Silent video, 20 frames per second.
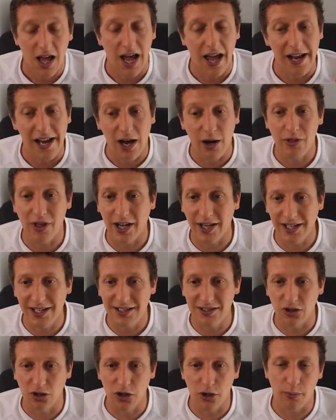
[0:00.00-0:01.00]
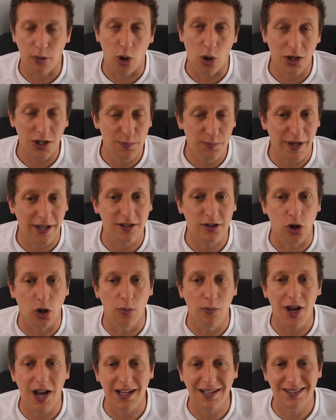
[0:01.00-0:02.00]
And now that he's on the ball, he's picked it up
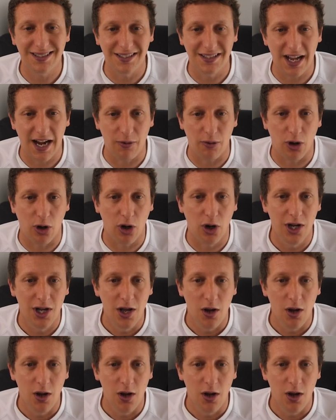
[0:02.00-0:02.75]
nice and narrow.